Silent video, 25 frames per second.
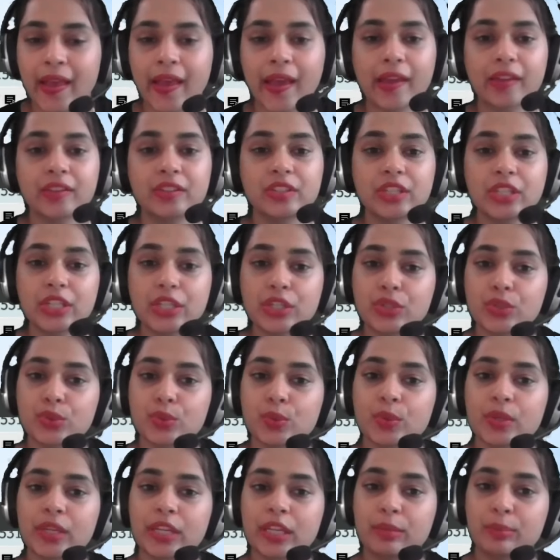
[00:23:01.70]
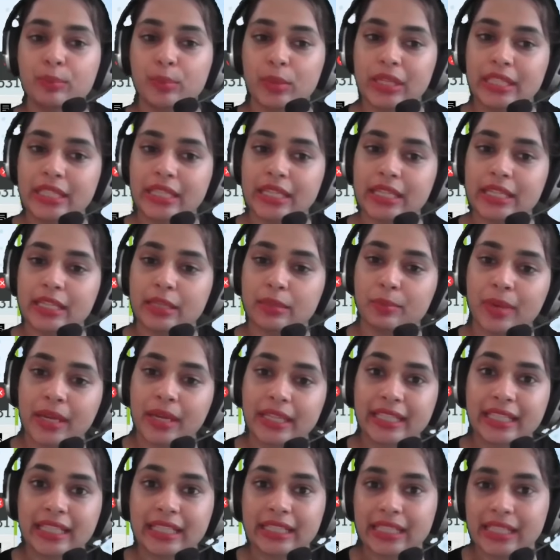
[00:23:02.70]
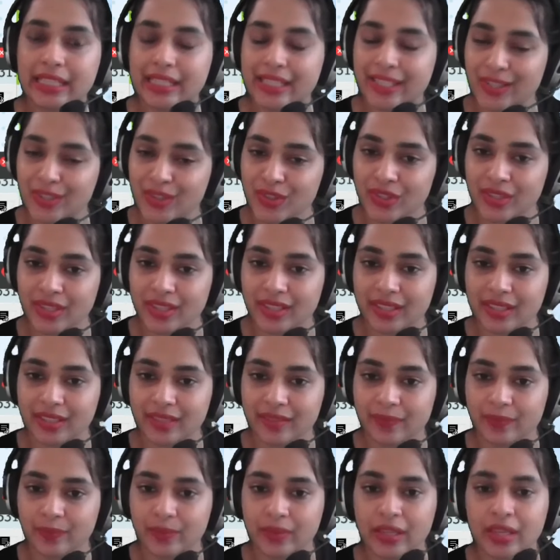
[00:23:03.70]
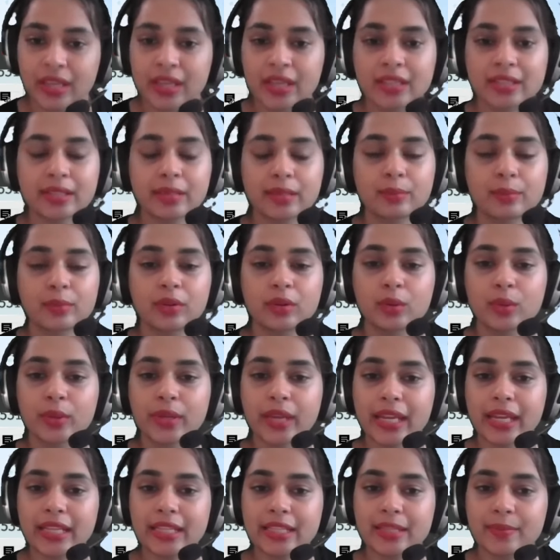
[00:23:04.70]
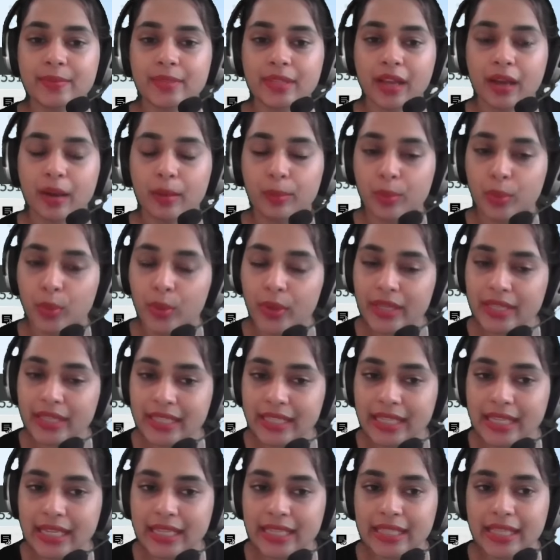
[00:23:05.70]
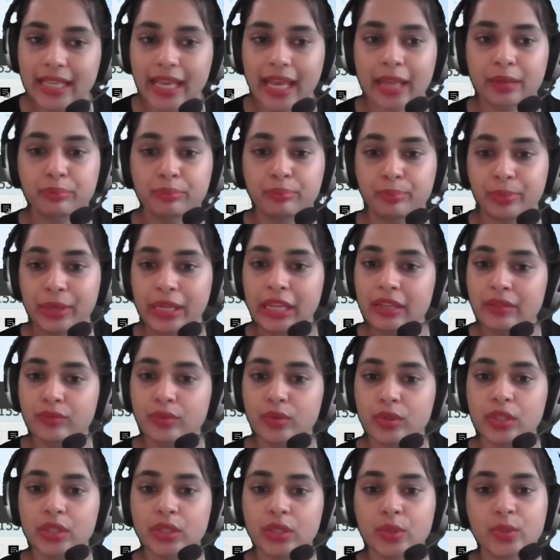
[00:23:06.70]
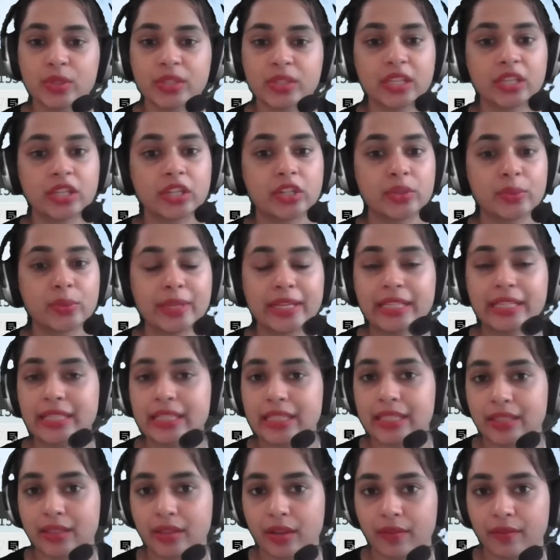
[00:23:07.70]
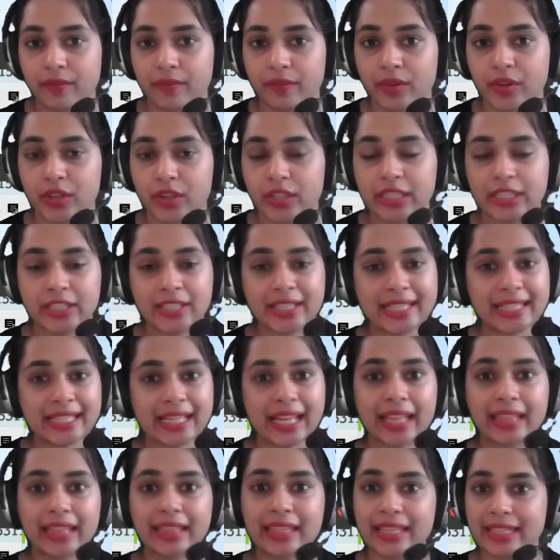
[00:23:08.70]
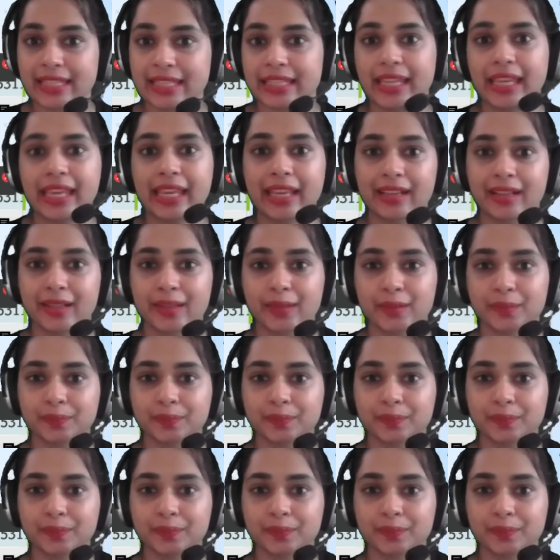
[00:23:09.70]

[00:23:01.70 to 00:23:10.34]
and need to immediate medical attention. Some organisms are poisonous and painful causing great discomfort just like the snake.